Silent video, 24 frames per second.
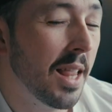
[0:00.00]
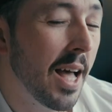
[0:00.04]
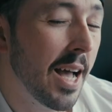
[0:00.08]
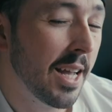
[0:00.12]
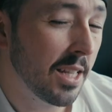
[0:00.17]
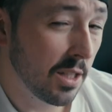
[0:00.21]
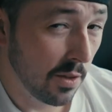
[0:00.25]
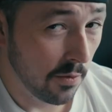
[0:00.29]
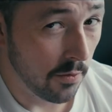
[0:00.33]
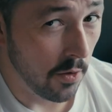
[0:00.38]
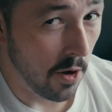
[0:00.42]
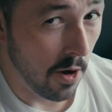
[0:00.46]

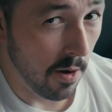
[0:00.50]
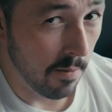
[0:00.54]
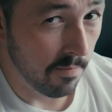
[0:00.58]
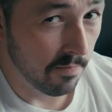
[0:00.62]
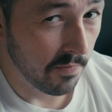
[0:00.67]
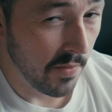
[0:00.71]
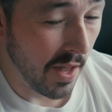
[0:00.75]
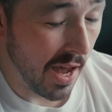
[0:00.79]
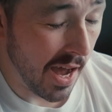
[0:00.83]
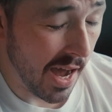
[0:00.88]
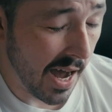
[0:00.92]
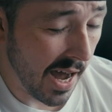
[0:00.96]
Last fall,
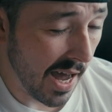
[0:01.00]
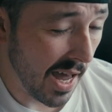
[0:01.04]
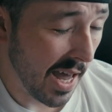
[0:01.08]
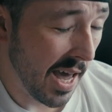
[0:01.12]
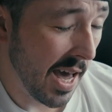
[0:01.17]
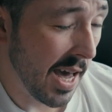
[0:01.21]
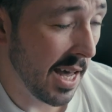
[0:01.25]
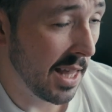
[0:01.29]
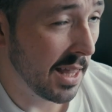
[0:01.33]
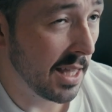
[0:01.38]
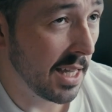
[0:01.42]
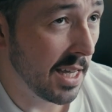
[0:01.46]
I
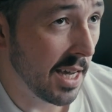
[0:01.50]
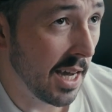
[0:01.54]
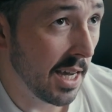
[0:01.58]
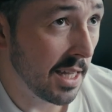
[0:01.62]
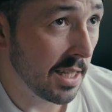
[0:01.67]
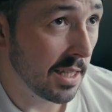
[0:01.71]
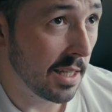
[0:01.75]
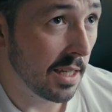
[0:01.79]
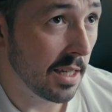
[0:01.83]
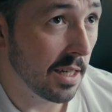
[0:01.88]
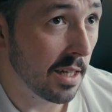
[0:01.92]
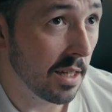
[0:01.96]
had the
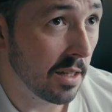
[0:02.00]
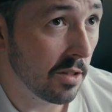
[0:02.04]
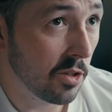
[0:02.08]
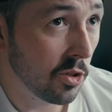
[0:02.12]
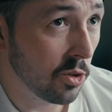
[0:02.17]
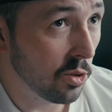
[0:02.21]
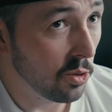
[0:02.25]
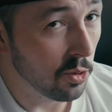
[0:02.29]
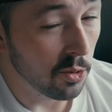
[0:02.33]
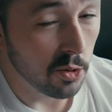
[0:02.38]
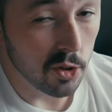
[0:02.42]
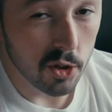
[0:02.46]
idea
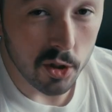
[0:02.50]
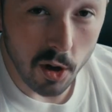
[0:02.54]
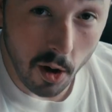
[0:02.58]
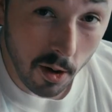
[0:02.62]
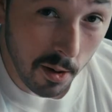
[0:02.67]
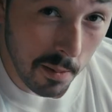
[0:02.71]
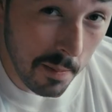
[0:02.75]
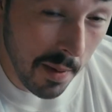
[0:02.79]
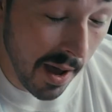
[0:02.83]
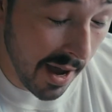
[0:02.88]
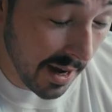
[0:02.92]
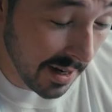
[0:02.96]
to
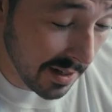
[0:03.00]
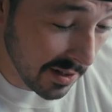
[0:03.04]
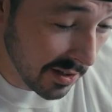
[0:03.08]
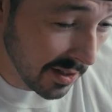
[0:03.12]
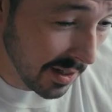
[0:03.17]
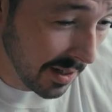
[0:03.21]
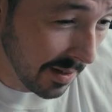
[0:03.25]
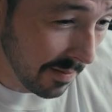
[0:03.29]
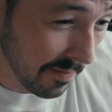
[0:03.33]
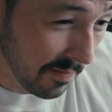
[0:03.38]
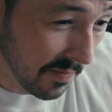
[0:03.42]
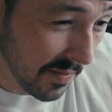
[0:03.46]
start a
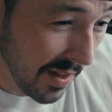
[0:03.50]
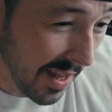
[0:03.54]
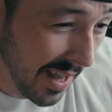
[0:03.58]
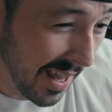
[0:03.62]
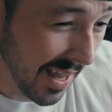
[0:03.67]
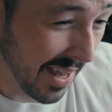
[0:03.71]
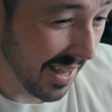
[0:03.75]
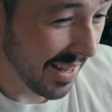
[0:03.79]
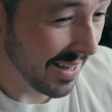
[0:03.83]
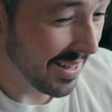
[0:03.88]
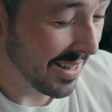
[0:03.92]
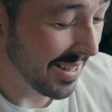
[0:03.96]
magazine.
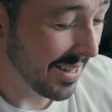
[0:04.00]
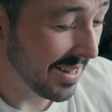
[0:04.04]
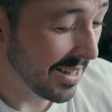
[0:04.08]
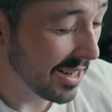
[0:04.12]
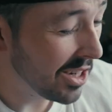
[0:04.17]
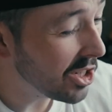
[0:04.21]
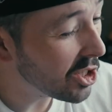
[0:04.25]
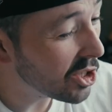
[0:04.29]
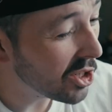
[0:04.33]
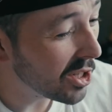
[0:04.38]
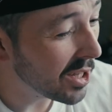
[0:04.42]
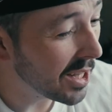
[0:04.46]
And
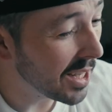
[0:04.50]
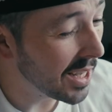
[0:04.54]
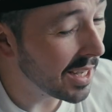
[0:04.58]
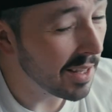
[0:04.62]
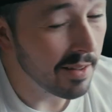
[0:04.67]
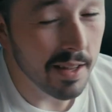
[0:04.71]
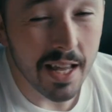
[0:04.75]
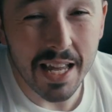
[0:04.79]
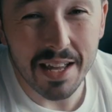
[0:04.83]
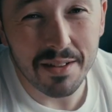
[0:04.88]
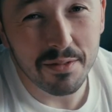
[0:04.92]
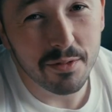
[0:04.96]

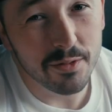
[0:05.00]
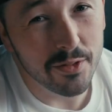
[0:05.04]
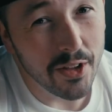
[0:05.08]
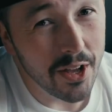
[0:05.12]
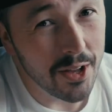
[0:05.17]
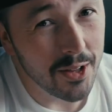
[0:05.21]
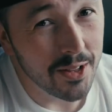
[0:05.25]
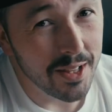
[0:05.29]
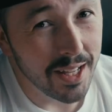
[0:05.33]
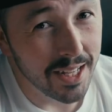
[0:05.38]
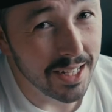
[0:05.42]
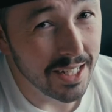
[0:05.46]
initially, it
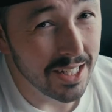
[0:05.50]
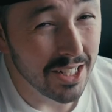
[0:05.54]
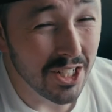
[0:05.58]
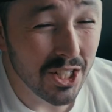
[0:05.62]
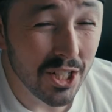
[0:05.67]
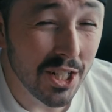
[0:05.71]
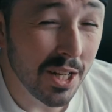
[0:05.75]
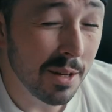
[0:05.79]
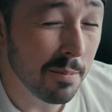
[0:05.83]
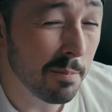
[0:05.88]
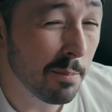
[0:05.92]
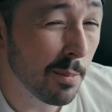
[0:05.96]
felt like a
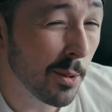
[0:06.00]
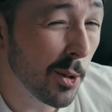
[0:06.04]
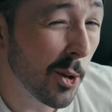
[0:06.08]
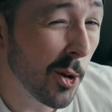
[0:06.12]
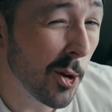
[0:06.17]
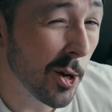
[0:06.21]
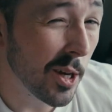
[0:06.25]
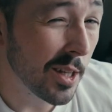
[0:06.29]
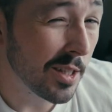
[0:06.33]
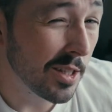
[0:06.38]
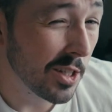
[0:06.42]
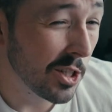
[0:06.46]
cheap
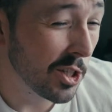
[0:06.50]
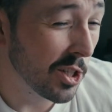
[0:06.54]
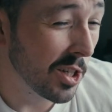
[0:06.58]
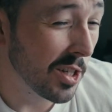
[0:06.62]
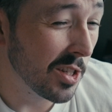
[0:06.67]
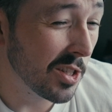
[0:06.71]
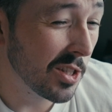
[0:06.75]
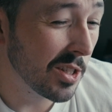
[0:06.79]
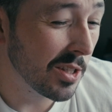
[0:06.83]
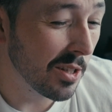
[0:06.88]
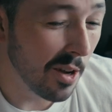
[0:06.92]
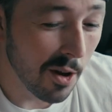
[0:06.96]
ploy to
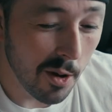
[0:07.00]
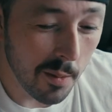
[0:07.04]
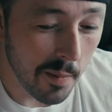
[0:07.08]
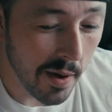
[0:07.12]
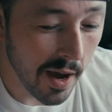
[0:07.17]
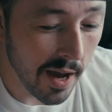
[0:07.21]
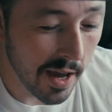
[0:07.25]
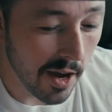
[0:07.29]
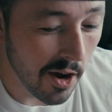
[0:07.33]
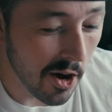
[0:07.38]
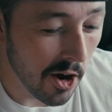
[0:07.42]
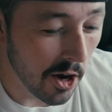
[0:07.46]
just sell
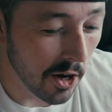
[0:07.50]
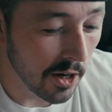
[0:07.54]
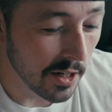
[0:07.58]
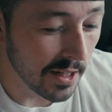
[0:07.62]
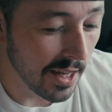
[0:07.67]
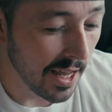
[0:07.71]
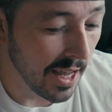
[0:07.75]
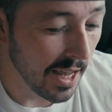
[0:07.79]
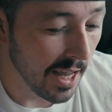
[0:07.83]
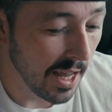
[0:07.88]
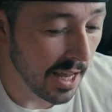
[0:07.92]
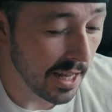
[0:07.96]
my art
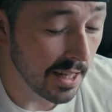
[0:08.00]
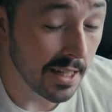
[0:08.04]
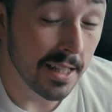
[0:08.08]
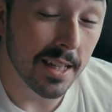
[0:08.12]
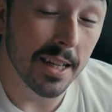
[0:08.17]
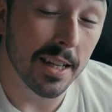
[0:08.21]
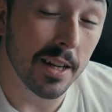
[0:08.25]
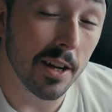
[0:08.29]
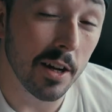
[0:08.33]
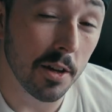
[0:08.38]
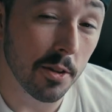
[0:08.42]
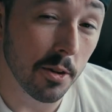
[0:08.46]
and
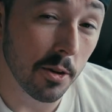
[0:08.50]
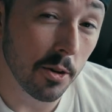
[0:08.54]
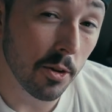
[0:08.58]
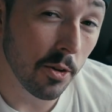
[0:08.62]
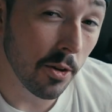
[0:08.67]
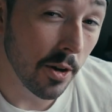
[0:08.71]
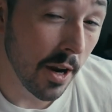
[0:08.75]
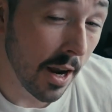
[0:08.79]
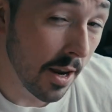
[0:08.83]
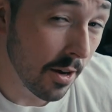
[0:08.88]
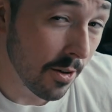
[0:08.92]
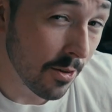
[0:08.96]
get other
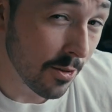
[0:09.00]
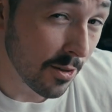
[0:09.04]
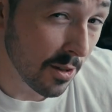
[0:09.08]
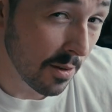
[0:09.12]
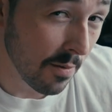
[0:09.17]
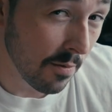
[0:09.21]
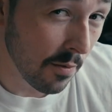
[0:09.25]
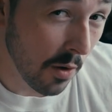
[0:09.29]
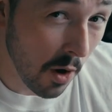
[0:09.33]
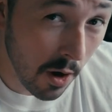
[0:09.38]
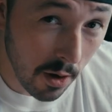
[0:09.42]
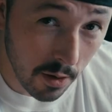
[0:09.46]
creators
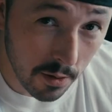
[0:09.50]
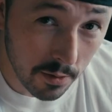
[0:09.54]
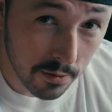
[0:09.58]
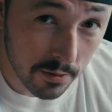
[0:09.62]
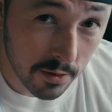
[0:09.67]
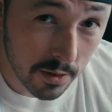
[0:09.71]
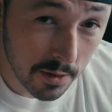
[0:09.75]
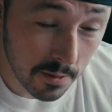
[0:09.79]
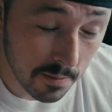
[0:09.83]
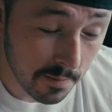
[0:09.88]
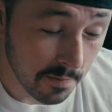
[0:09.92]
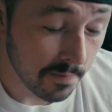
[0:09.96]

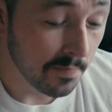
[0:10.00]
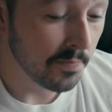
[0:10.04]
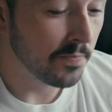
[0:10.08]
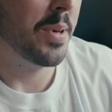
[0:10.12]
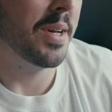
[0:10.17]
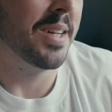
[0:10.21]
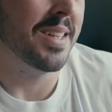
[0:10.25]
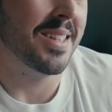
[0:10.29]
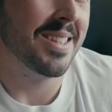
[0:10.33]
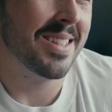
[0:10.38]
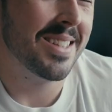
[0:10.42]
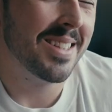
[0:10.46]
involved.
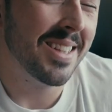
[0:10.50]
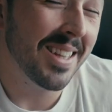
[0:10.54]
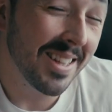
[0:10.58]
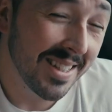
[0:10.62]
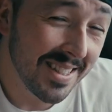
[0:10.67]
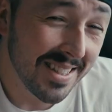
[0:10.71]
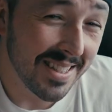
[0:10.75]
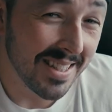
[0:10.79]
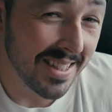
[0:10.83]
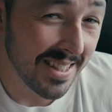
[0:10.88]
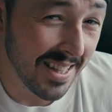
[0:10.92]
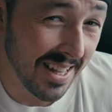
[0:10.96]
But
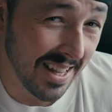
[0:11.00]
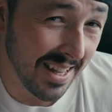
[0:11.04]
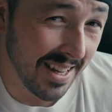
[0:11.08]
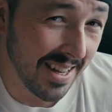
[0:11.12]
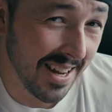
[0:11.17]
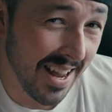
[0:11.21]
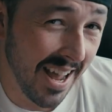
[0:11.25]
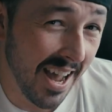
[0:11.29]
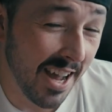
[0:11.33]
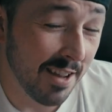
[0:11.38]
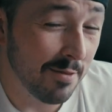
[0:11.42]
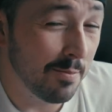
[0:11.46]
since
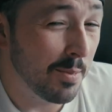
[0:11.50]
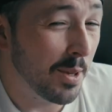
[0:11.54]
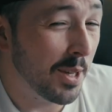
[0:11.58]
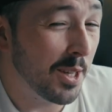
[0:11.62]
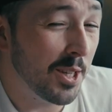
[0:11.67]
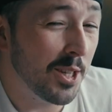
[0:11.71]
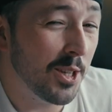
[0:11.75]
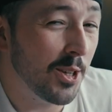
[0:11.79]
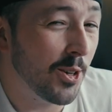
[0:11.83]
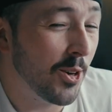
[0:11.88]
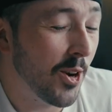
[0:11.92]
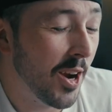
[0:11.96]
then, I've been
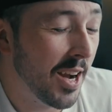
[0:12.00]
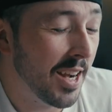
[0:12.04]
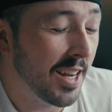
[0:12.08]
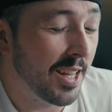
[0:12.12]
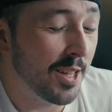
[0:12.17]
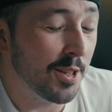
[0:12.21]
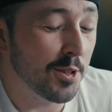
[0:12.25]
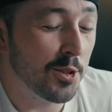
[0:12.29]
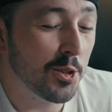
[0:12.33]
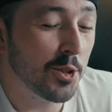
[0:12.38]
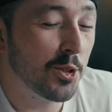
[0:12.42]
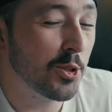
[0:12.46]

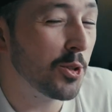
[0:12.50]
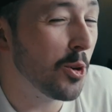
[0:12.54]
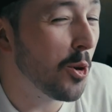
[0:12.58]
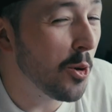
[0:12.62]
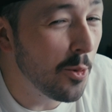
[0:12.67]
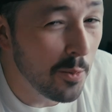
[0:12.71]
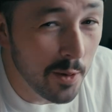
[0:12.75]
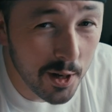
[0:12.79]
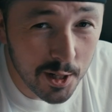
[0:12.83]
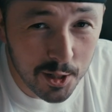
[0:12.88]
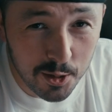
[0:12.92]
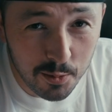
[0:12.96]
curating
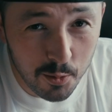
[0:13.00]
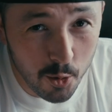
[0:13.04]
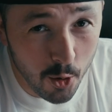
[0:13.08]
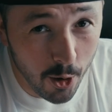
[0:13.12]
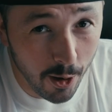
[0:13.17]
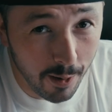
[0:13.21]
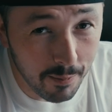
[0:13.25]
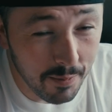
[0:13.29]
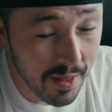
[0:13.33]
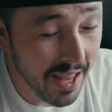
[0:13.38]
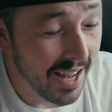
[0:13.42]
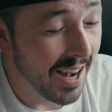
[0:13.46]
so much
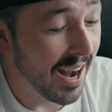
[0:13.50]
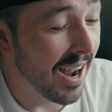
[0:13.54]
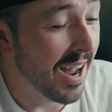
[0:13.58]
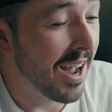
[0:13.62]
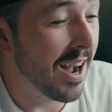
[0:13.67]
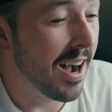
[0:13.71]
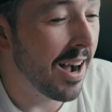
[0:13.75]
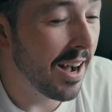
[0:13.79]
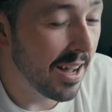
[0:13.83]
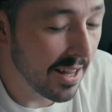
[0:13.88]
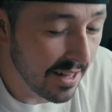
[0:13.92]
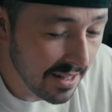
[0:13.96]
more, and I
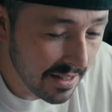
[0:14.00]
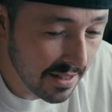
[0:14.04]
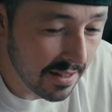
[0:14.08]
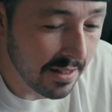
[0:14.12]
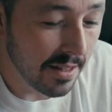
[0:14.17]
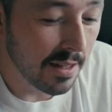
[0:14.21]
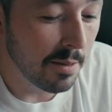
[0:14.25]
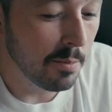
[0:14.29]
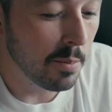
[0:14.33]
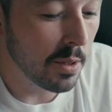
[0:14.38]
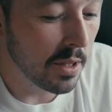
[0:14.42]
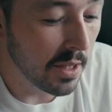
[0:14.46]

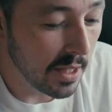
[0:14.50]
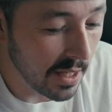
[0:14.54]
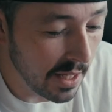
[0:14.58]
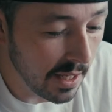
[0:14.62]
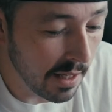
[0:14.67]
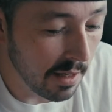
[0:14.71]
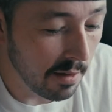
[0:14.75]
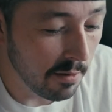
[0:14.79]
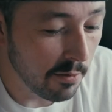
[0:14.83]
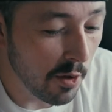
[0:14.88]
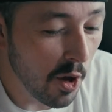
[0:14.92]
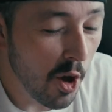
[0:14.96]
honestly
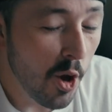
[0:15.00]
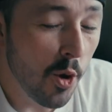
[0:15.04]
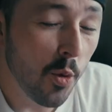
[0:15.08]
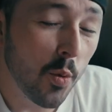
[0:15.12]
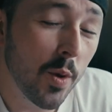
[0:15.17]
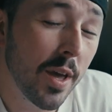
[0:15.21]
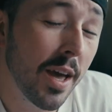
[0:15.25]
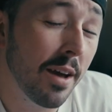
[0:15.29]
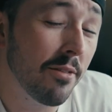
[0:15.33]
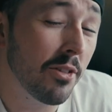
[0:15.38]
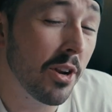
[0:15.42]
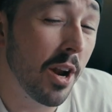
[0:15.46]
believe
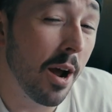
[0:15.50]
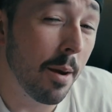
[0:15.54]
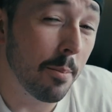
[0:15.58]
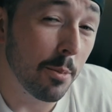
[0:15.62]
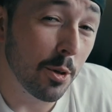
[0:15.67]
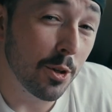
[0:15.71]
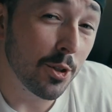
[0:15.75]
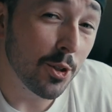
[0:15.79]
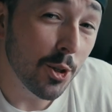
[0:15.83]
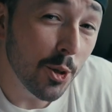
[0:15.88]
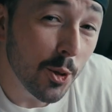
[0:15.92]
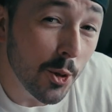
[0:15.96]
we have an
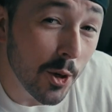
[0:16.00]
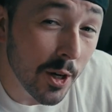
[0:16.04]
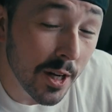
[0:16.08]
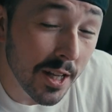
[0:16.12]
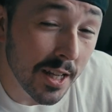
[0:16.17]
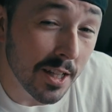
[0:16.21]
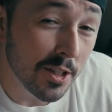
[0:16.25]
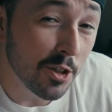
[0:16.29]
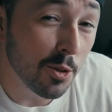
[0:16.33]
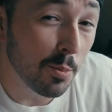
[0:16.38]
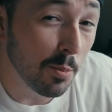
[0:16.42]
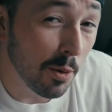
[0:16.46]

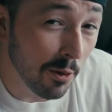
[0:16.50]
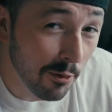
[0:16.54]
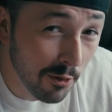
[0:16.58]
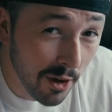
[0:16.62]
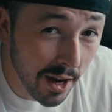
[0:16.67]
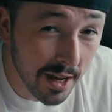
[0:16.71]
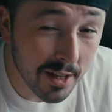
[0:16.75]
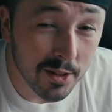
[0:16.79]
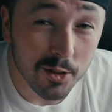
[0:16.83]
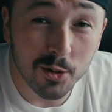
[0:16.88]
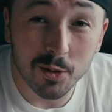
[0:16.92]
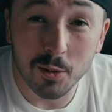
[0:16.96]
opportunity to
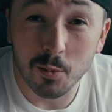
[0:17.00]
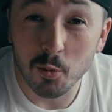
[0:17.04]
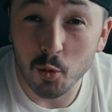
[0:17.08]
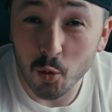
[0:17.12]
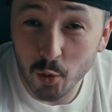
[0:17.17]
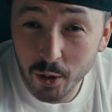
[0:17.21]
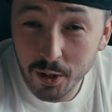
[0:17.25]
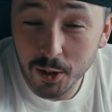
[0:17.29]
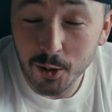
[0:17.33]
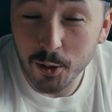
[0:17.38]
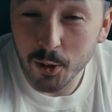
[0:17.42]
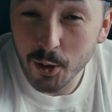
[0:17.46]
provide some
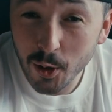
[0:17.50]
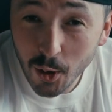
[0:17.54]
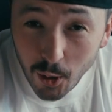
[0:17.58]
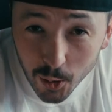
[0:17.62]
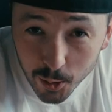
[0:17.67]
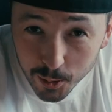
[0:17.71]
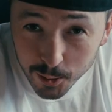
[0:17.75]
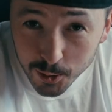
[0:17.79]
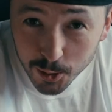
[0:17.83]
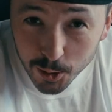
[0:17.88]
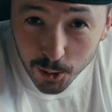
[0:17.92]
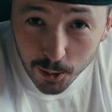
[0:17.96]
real
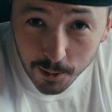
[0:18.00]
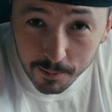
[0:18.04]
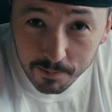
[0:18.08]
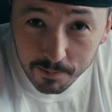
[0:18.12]
culture.